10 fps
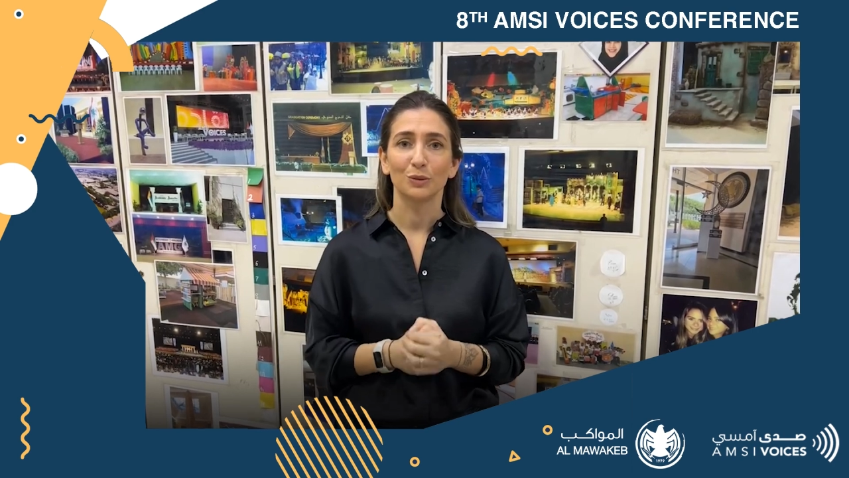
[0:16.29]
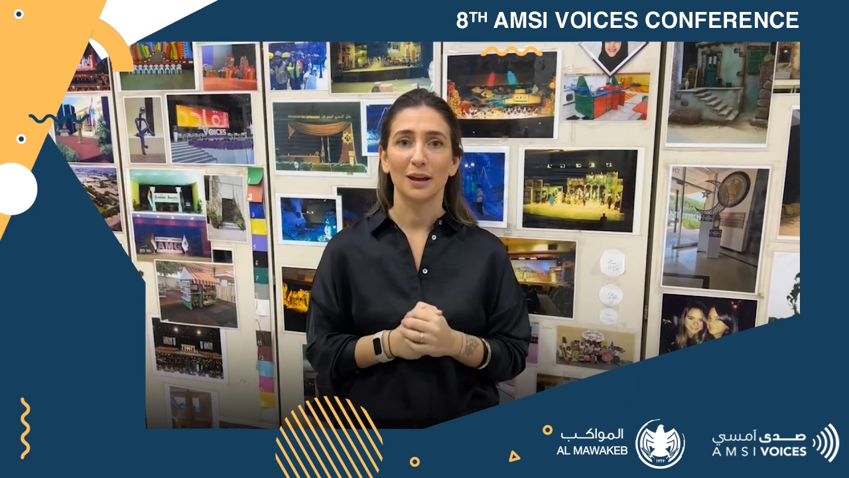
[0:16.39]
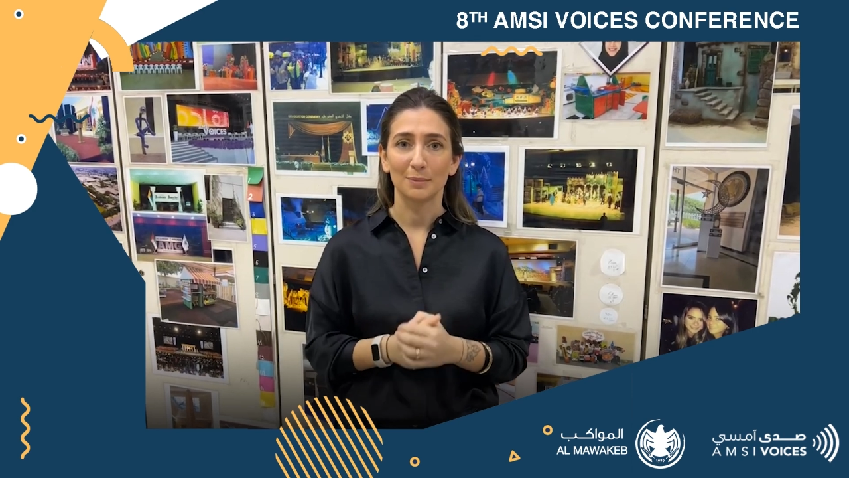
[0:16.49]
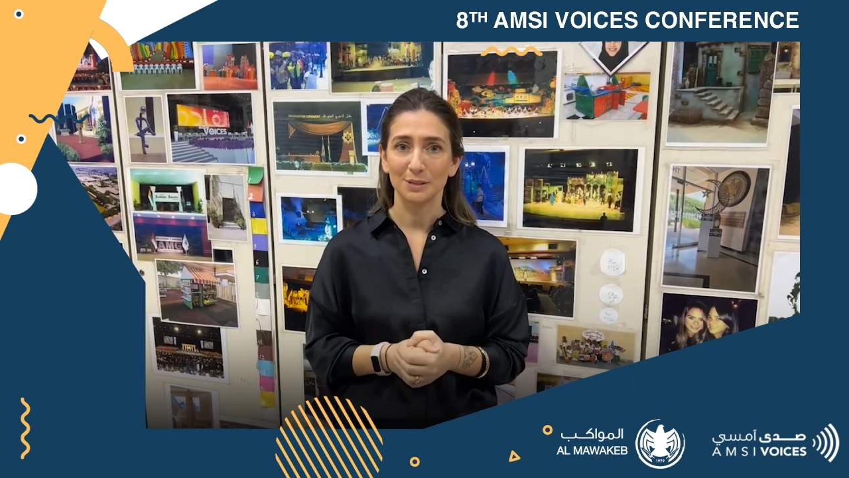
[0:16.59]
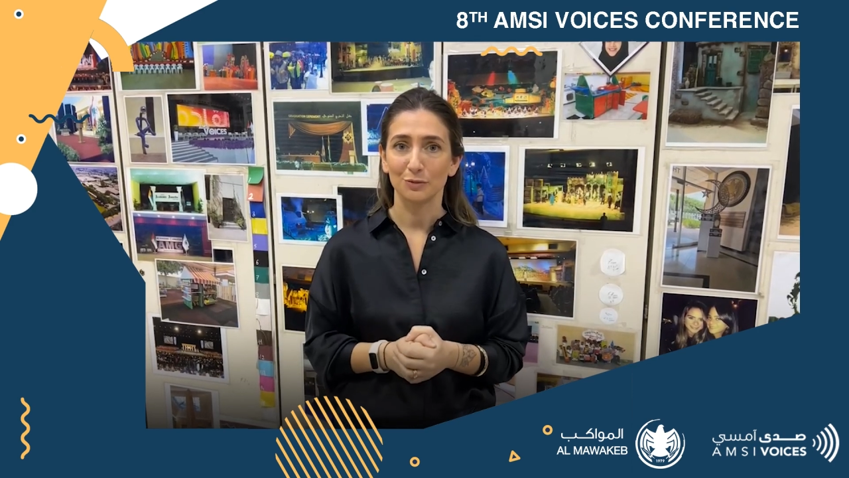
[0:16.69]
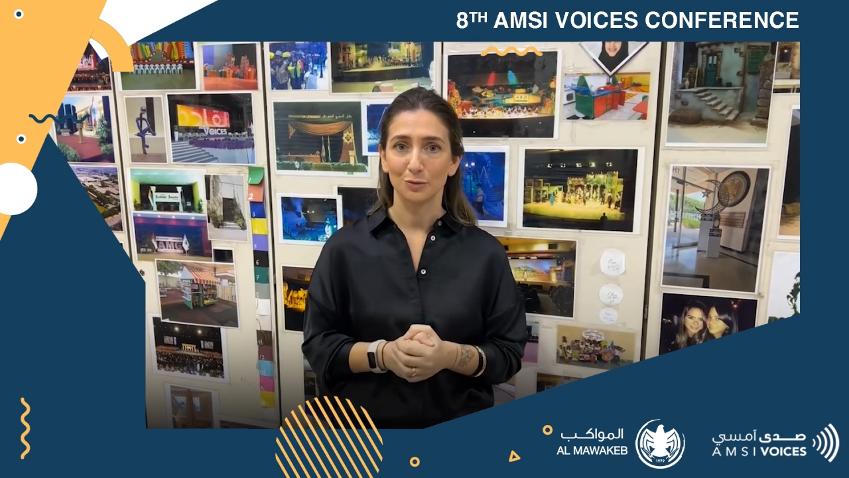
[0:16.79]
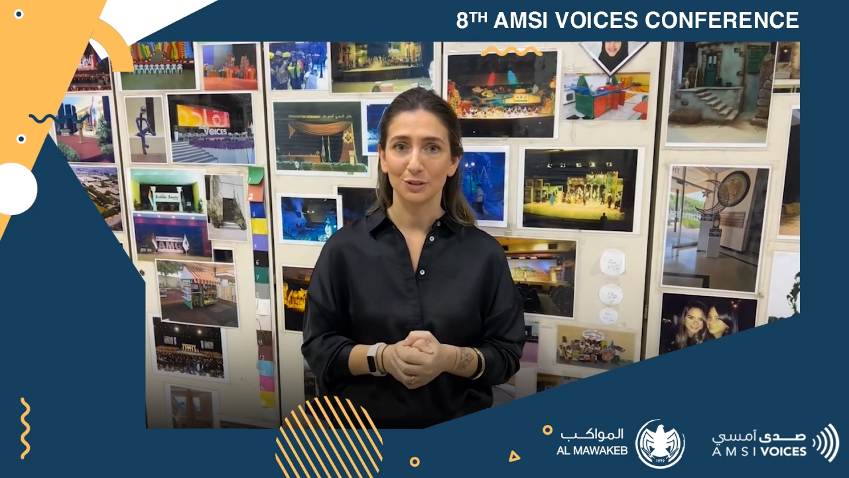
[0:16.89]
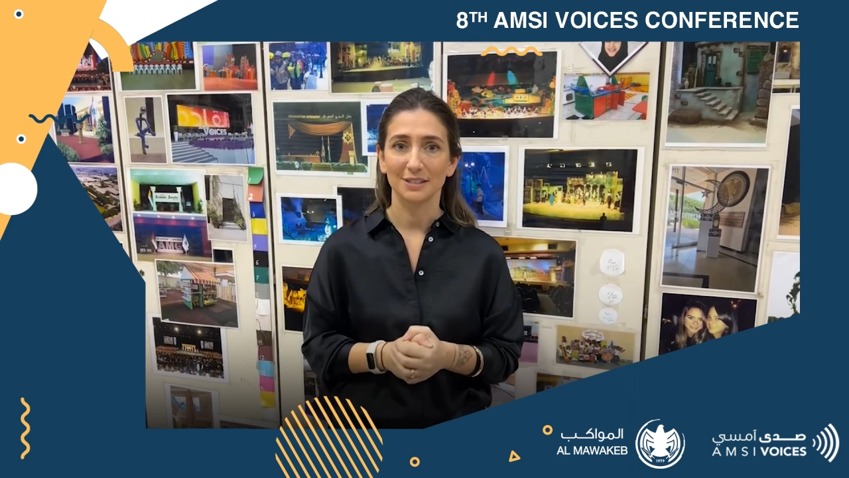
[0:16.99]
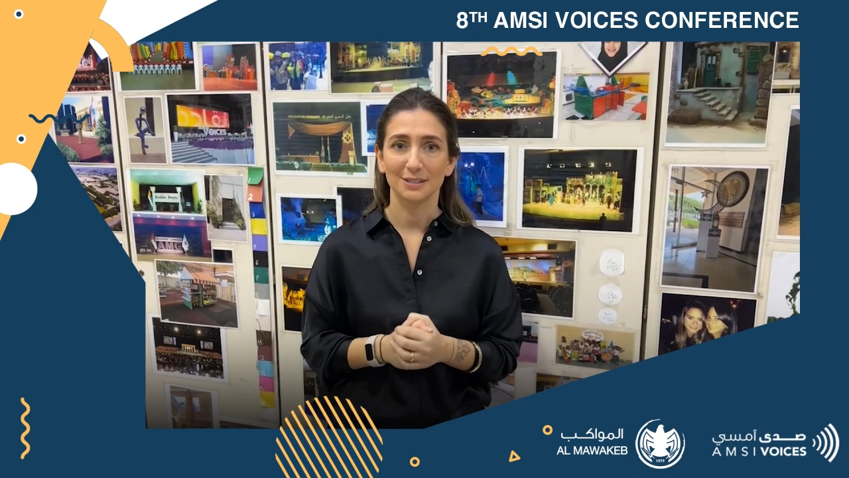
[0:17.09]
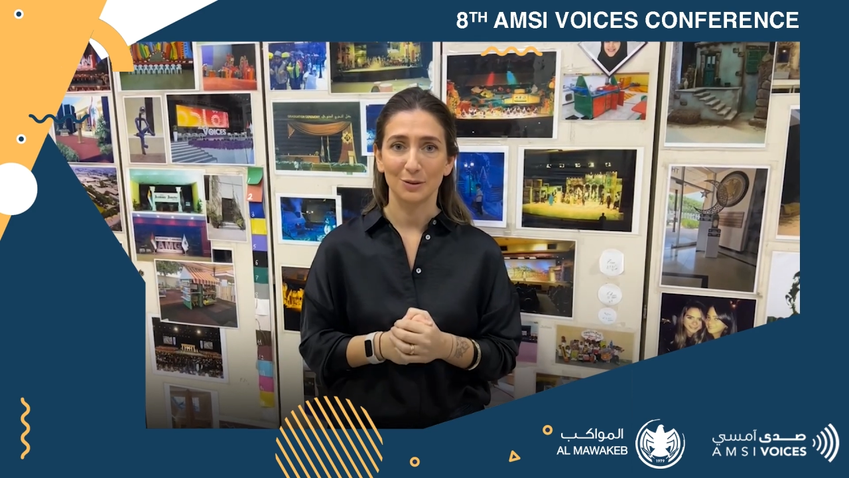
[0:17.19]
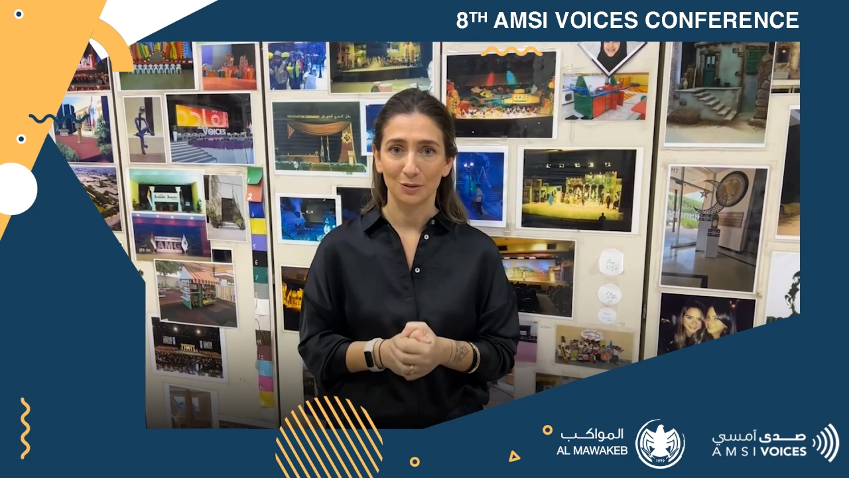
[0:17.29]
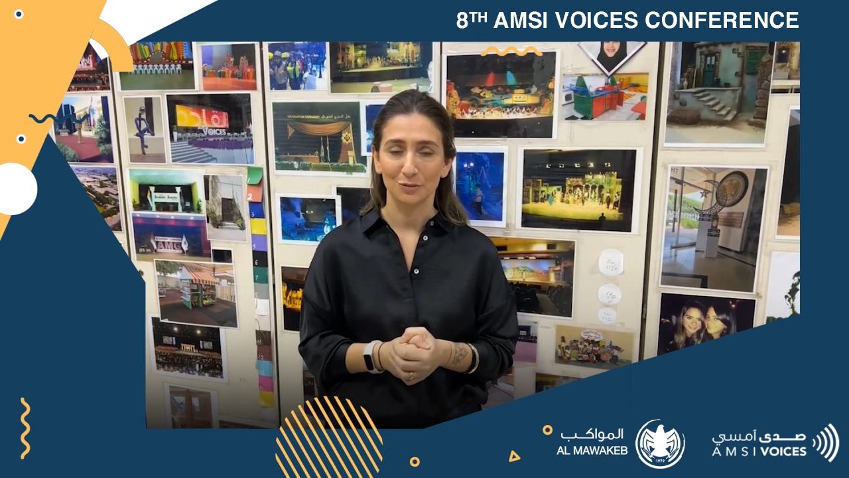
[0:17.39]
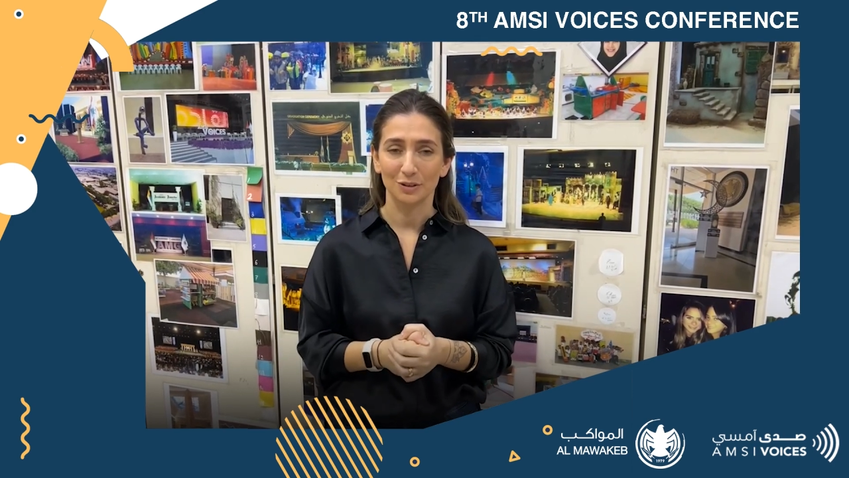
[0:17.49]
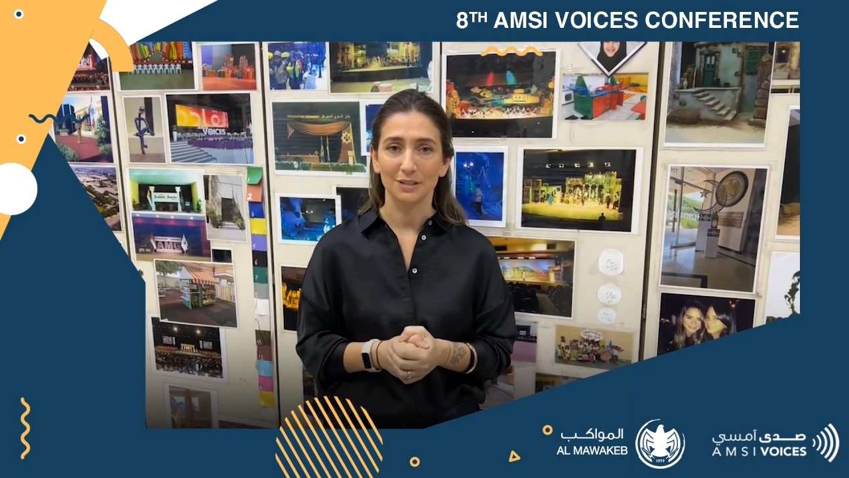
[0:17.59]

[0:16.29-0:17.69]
AMSI Voices conference,